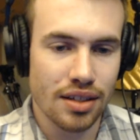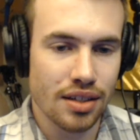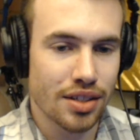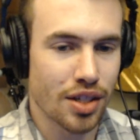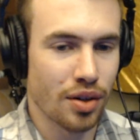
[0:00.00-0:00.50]

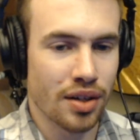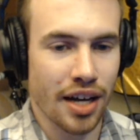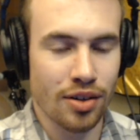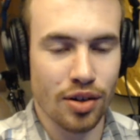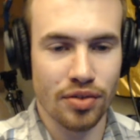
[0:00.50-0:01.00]
So,
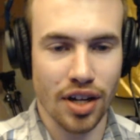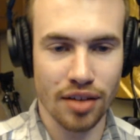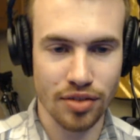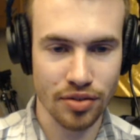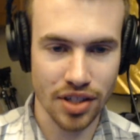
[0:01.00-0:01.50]
I don't know if I'll
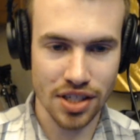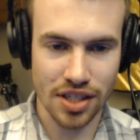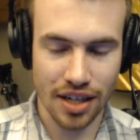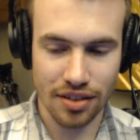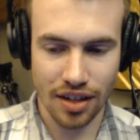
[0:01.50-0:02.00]
ever finish
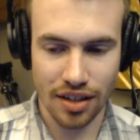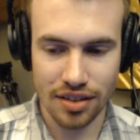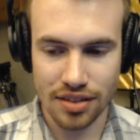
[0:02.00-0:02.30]
that or not.